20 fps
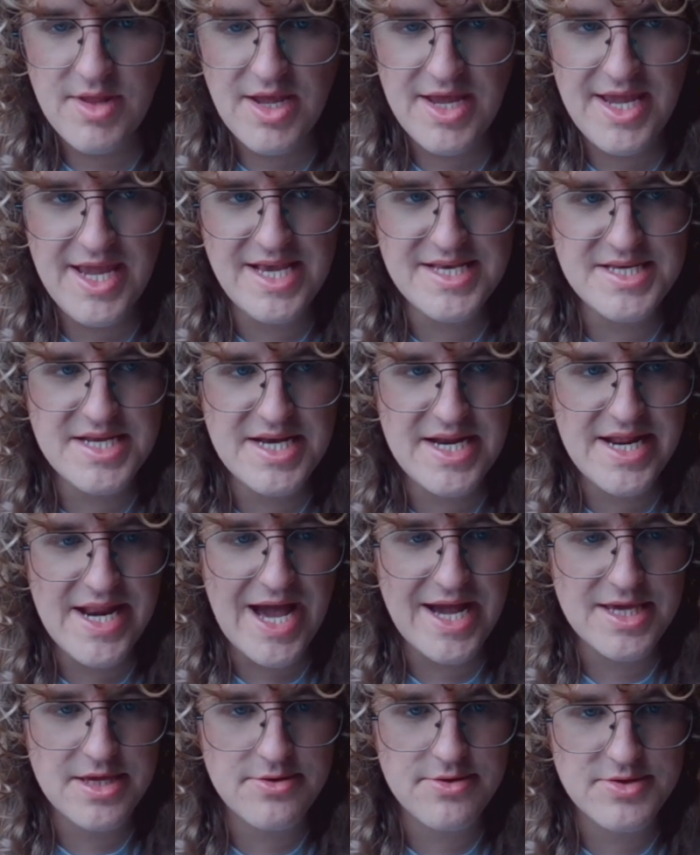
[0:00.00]
Is an
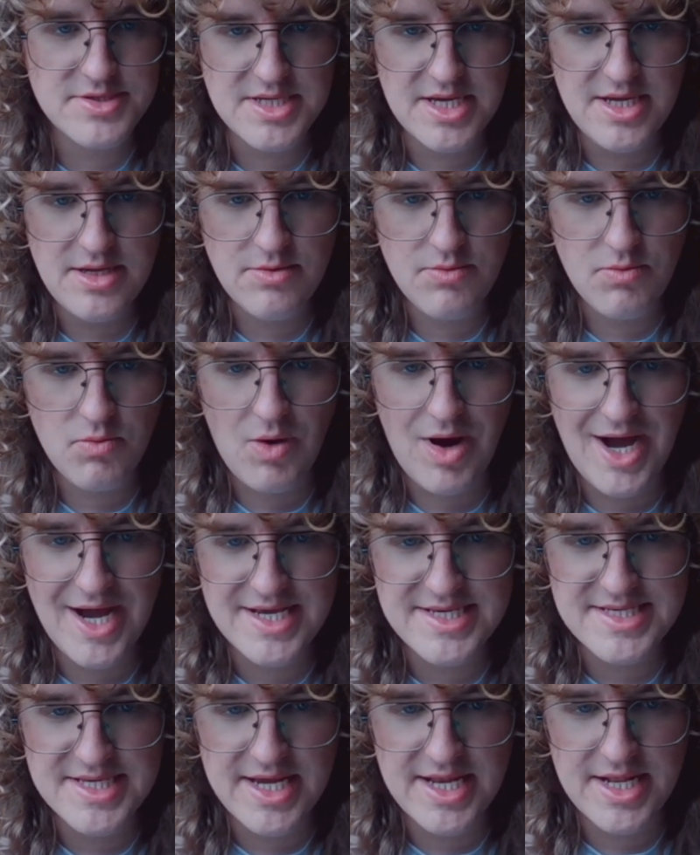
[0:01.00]
inaccuracy. Why
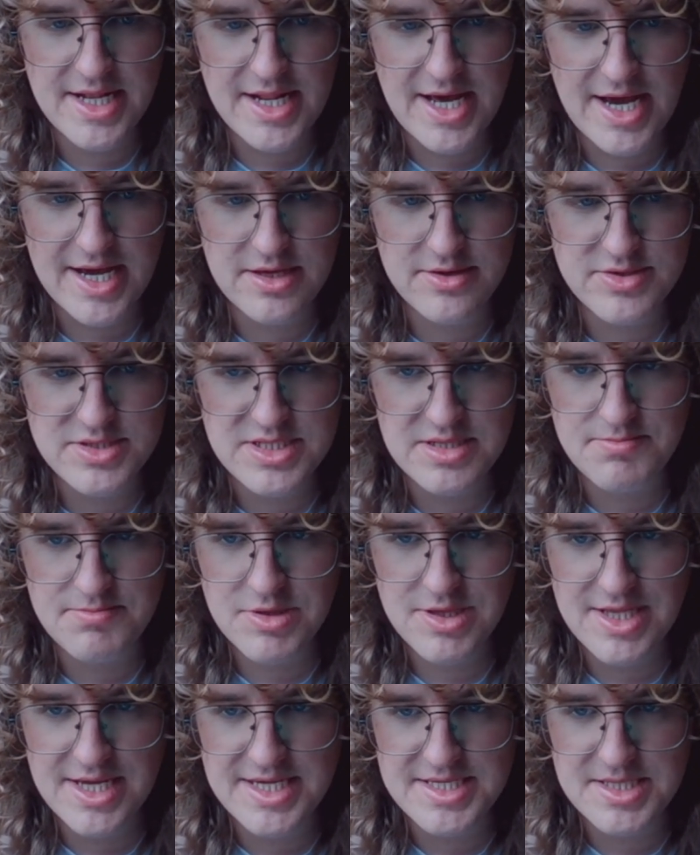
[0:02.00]
is it an inaccuracy?
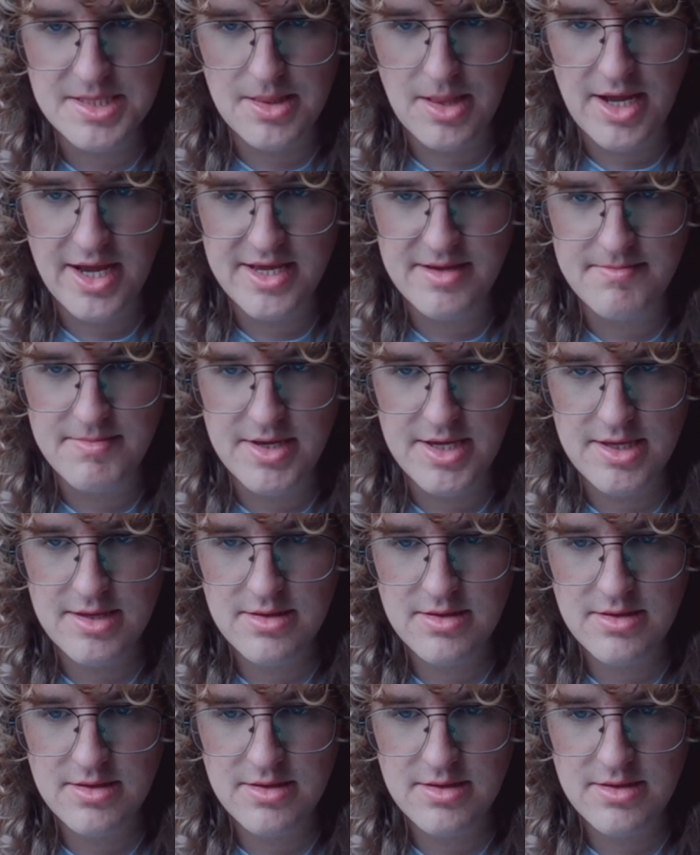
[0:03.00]
Please enlighten me.